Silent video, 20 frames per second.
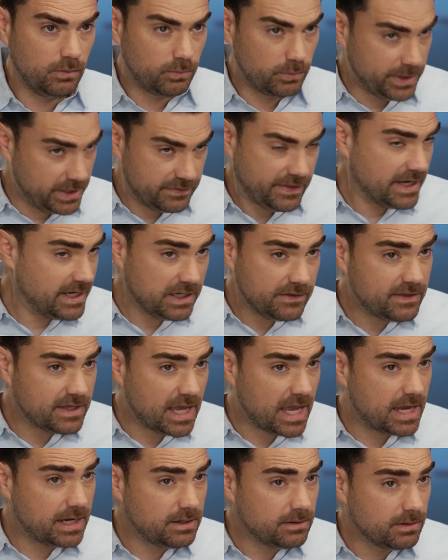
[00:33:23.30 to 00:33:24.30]
We, they need the
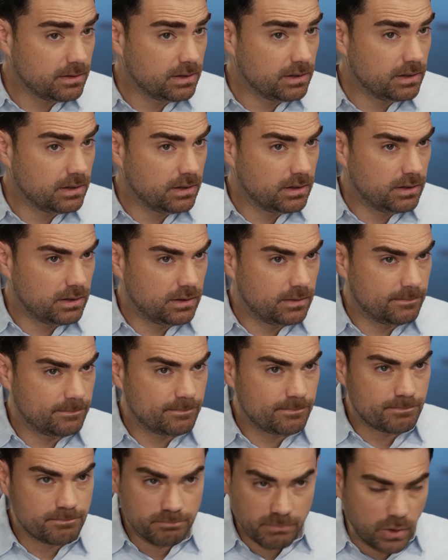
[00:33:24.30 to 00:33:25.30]
aid.
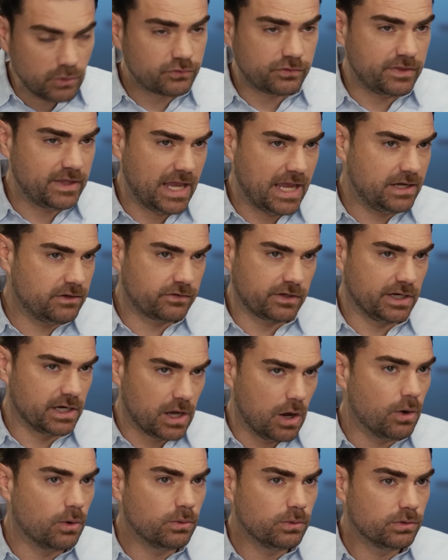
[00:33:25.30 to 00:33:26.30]
Most of the aid is going to
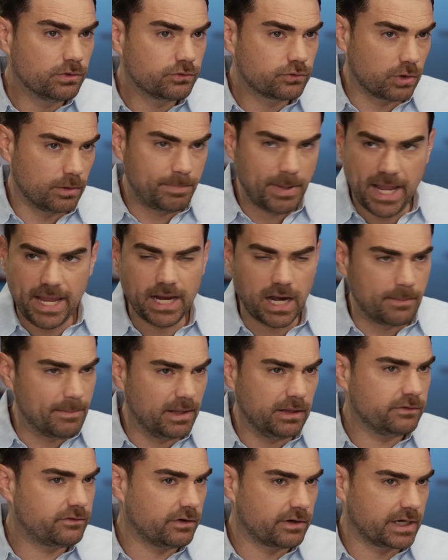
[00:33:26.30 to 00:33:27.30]
go toward paying our
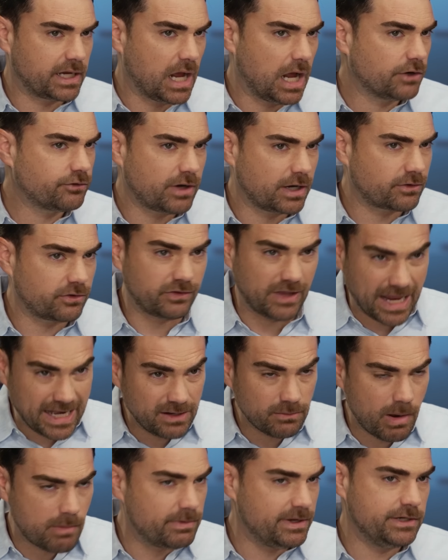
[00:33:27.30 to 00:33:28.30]
military contractors
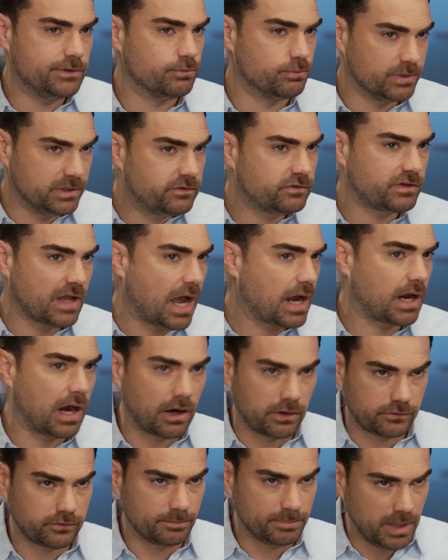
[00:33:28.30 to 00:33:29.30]
anyway. We need to restock
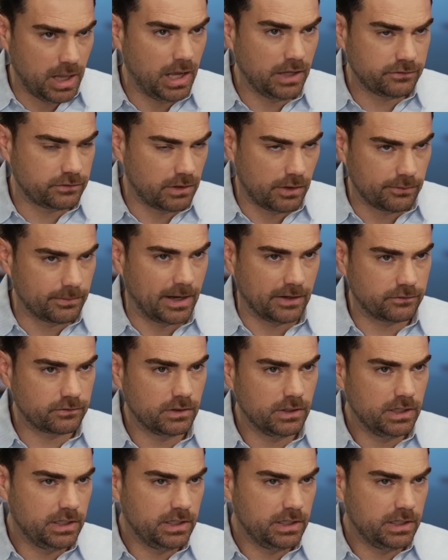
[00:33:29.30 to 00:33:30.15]
our supplies and all the rest.